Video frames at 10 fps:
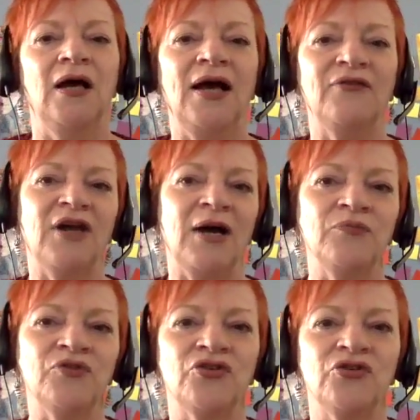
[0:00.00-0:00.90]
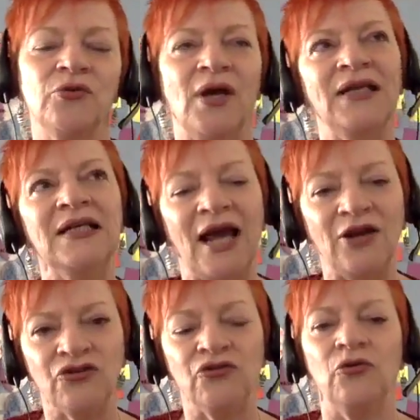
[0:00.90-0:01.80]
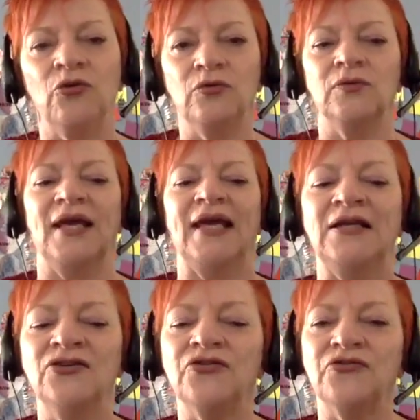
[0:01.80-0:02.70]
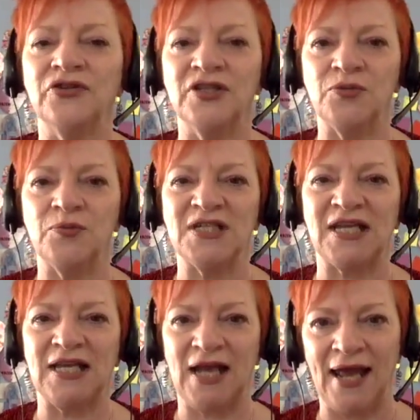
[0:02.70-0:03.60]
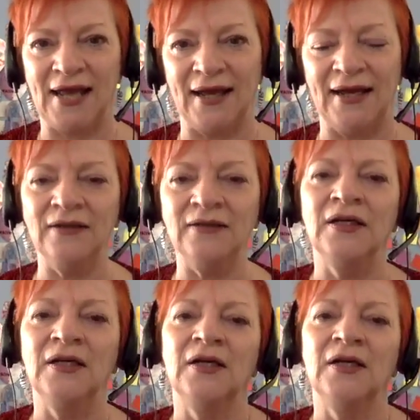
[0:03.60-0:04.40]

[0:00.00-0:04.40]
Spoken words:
have come to a natural end for this particular hangout.